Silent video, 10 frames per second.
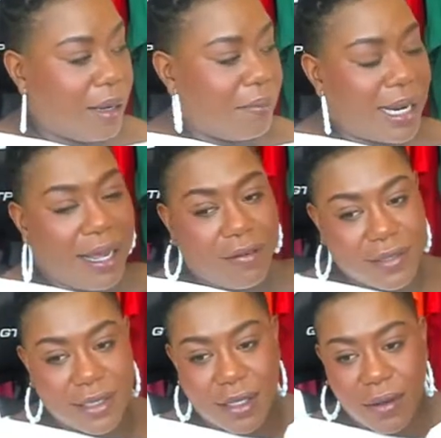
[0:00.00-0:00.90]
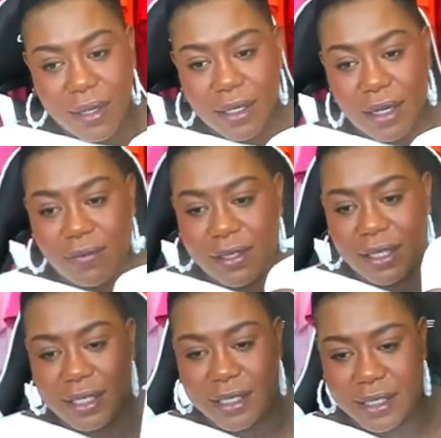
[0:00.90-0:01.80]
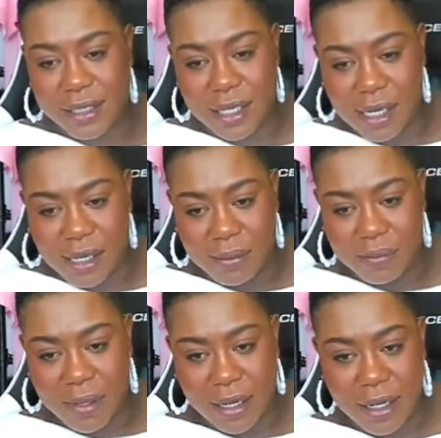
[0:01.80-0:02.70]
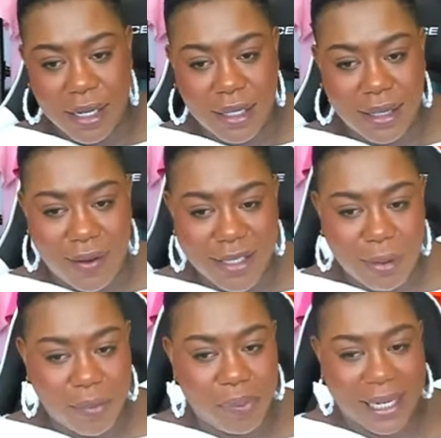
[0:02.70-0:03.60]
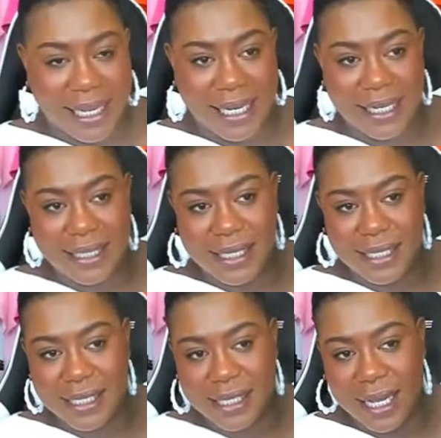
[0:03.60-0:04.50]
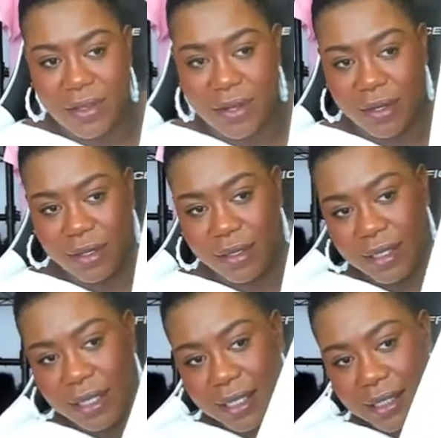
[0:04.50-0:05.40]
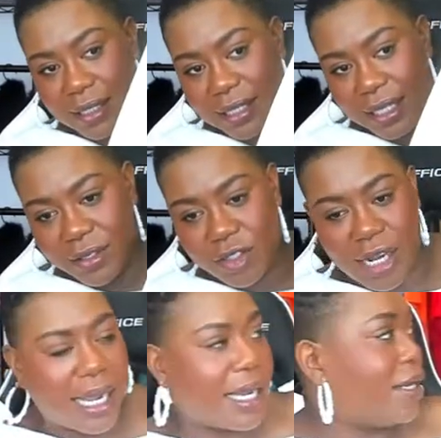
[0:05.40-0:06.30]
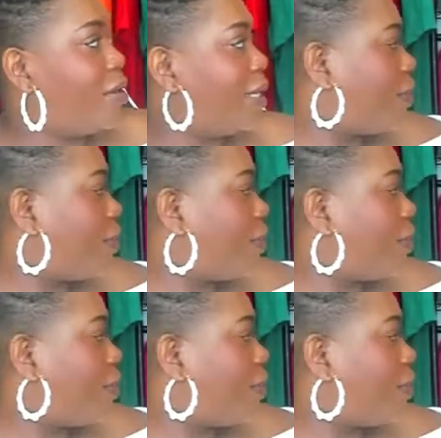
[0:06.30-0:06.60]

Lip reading: but I was so in love with this. That was my plan. It's just this leather jacket, little